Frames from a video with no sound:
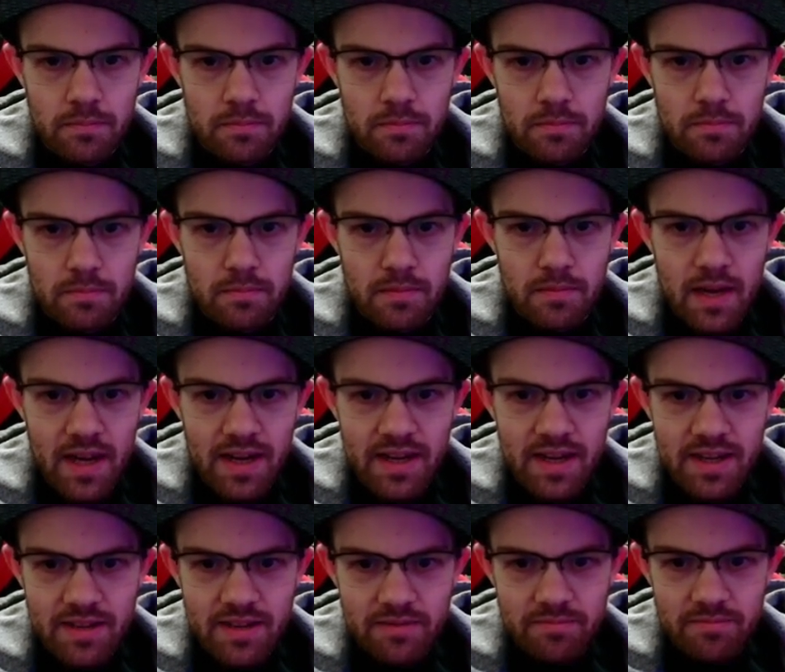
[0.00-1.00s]

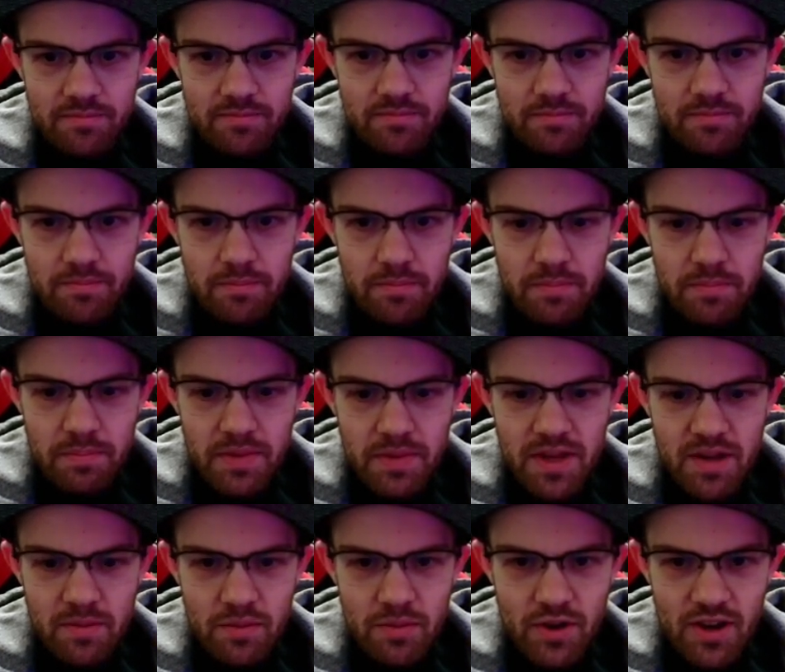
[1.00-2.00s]
Might
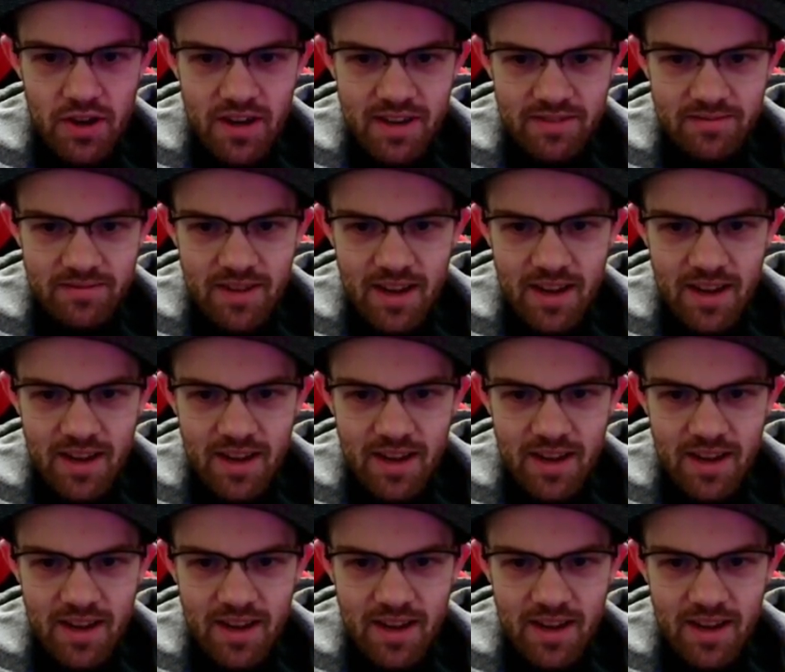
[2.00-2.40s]
be a bot,